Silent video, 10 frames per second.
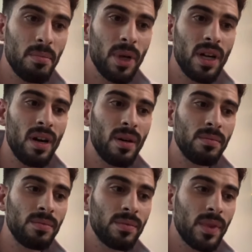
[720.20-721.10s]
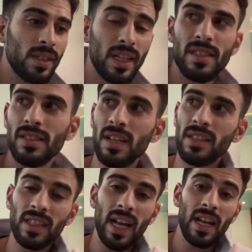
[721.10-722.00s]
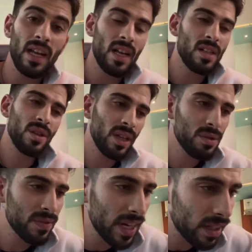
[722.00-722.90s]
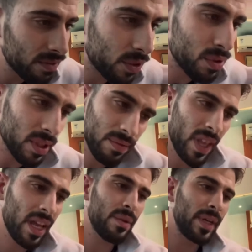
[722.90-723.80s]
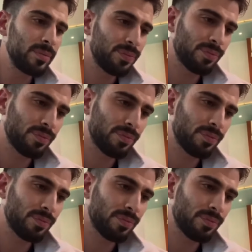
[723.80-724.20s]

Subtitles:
but there's this London guy. So it was very confusing. Anyway.